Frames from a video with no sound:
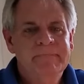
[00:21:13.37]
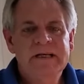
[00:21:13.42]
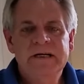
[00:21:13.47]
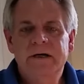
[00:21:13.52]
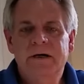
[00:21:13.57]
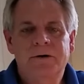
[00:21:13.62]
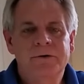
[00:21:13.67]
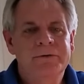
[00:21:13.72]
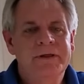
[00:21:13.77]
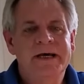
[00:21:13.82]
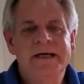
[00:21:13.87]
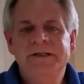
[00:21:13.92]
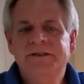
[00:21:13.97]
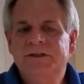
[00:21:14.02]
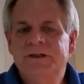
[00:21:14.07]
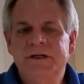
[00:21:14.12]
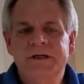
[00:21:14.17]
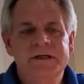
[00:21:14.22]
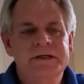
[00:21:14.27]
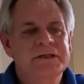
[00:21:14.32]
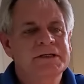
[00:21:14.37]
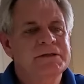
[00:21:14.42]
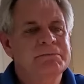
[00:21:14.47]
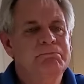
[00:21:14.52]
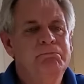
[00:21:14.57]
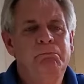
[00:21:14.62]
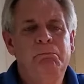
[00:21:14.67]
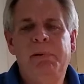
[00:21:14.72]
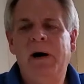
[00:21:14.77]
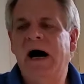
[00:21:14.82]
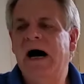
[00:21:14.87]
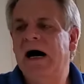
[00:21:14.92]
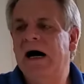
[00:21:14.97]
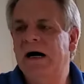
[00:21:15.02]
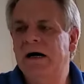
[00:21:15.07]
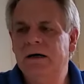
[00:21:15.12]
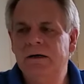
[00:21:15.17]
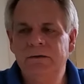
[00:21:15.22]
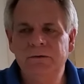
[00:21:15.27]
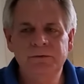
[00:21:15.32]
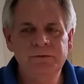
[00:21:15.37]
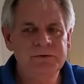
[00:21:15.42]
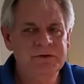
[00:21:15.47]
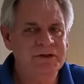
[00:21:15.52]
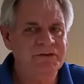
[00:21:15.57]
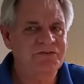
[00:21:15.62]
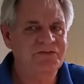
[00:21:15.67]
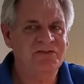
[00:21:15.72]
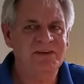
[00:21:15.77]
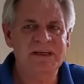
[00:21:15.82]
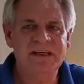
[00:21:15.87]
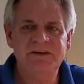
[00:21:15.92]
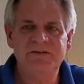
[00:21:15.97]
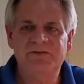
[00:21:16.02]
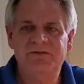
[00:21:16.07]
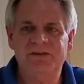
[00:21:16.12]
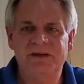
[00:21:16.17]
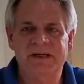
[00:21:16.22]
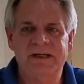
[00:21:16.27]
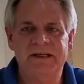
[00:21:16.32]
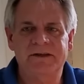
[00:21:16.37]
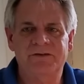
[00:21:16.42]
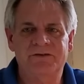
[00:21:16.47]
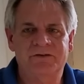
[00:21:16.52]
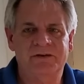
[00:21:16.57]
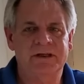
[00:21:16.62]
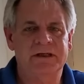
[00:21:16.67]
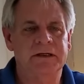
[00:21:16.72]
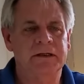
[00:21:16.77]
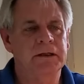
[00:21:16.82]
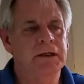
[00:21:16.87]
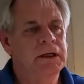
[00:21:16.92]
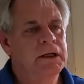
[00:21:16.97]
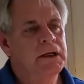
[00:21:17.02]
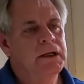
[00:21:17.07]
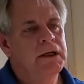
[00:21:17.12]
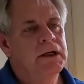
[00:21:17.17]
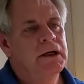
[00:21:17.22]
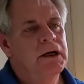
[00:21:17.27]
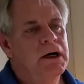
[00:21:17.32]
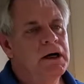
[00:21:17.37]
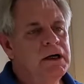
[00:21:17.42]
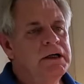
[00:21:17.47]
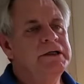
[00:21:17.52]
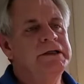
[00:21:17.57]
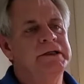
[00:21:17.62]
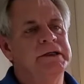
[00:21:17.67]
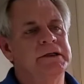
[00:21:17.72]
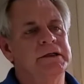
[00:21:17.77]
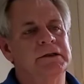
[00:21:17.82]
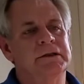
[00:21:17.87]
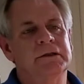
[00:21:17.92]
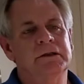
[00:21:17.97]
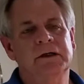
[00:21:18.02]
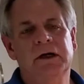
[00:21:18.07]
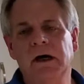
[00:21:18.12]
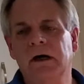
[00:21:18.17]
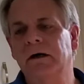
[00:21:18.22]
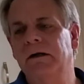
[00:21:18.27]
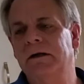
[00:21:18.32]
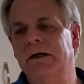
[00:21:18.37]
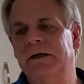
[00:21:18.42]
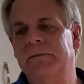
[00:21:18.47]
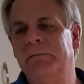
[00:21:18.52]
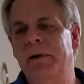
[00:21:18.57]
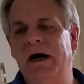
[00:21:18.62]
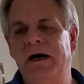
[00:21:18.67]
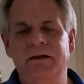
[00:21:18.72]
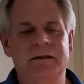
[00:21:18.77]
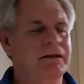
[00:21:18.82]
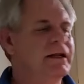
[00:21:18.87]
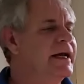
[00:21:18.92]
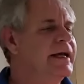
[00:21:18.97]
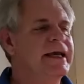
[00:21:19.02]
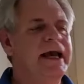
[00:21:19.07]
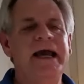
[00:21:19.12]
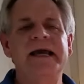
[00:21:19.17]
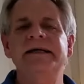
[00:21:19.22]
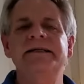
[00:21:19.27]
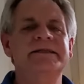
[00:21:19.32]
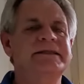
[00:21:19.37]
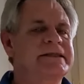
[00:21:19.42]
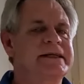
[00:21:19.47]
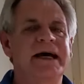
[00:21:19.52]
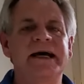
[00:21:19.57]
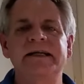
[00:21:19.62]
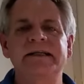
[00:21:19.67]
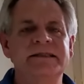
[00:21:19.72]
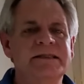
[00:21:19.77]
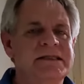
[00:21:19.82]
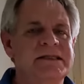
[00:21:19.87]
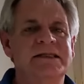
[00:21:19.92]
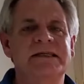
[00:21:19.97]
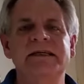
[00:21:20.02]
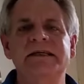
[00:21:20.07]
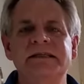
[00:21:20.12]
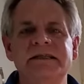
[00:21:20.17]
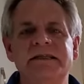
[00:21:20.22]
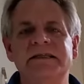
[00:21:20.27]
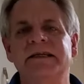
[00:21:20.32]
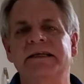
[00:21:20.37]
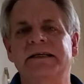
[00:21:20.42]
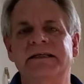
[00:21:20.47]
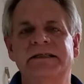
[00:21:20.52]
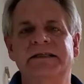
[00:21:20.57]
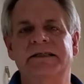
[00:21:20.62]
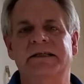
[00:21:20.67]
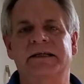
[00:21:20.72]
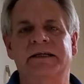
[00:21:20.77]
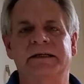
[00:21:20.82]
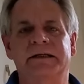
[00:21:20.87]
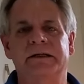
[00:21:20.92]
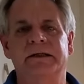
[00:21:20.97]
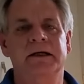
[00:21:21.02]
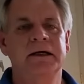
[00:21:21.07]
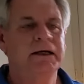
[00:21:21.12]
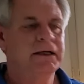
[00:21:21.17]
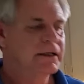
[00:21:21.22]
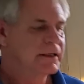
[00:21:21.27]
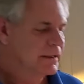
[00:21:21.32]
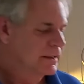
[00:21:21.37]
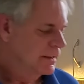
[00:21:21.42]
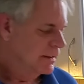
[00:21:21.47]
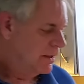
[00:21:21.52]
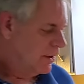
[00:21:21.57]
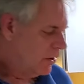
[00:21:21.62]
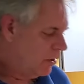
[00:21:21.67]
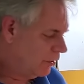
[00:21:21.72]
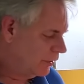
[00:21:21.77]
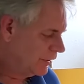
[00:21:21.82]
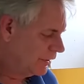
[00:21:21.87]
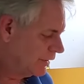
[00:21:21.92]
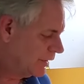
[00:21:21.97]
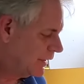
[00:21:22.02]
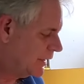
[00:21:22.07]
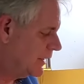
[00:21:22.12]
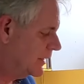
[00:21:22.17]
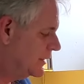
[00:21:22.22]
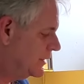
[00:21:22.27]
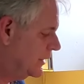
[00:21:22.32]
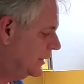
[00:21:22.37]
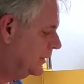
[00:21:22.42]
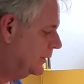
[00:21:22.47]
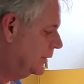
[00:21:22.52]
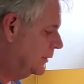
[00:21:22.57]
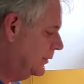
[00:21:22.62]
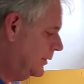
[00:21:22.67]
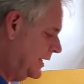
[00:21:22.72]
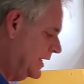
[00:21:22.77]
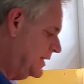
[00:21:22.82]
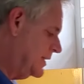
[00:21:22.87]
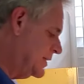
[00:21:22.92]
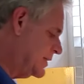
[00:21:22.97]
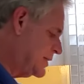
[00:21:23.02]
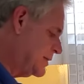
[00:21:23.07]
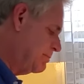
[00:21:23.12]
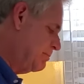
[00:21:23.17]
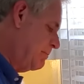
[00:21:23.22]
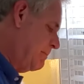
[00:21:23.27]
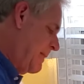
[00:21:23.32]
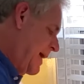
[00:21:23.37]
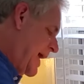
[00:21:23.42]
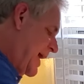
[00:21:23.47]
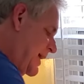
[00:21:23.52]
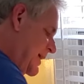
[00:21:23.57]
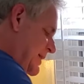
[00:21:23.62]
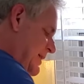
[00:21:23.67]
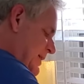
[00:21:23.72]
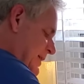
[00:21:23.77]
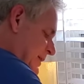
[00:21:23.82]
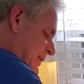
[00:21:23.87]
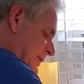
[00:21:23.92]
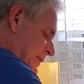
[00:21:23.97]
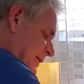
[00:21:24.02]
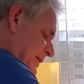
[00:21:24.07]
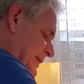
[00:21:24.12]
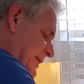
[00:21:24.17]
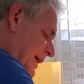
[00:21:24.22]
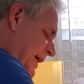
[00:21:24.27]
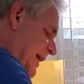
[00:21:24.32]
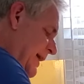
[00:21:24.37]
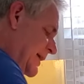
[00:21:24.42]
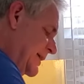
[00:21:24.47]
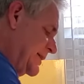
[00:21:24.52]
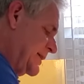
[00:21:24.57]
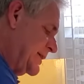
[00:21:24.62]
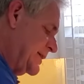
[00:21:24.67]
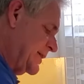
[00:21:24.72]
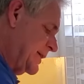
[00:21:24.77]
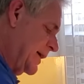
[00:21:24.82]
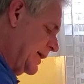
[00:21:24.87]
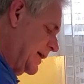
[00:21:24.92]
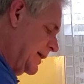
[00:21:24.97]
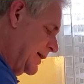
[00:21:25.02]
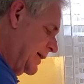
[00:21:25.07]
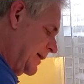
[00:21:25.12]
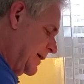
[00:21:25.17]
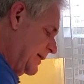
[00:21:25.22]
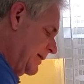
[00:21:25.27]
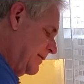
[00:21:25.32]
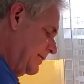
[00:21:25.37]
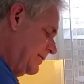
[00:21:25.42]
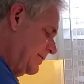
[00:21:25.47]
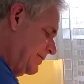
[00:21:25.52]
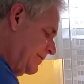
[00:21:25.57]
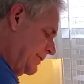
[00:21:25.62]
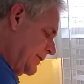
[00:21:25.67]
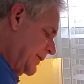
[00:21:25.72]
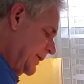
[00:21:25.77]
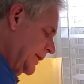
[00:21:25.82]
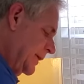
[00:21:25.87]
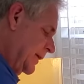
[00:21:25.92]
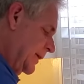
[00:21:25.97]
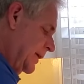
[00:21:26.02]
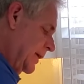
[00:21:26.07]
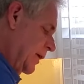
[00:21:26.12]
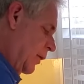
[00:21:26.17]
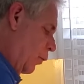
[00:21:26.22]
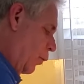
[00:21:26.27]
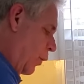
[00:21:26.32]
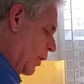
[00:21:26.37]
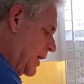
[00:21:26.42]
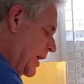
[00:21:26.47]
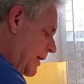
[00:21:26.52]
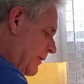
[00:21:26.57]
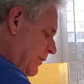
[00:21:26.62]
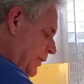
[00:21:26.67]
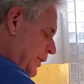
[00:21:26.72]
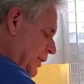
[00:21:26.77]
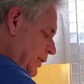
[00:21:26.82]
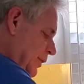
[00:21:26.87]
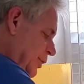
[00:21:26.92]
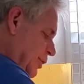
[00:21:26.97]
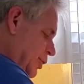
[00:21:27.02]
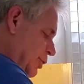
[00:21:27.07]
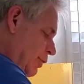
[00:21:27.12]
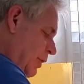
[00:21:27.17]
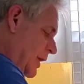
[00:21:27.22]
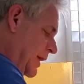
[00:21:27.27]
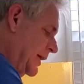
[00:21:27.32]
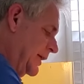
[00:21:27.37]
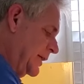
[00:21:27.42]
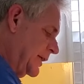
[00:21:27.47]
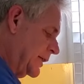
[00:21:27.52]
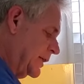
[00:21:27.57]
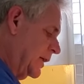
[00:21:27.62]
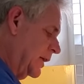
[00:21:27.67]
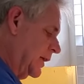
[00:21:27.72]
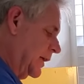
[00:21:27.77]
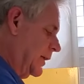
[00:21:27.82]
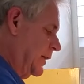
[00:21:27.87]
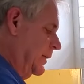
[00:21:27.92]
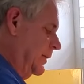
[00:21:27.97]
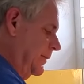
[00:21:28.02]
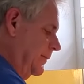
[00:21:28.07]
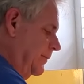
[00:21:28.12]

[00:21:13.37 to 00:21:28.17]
know, they just pound the seasonings in. Onion, garlic, like 8-10 seasonings in. All you're going to do is mask the taste of whatever you're trying to cook.